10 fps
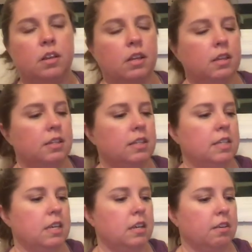
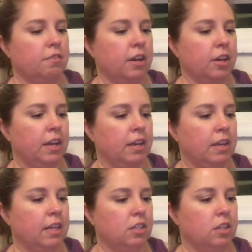see if I could get
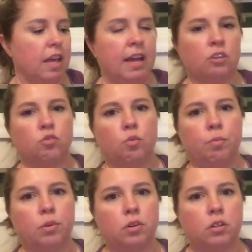into the actual
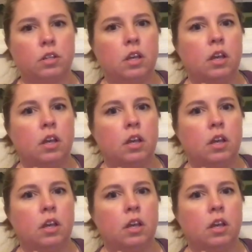books.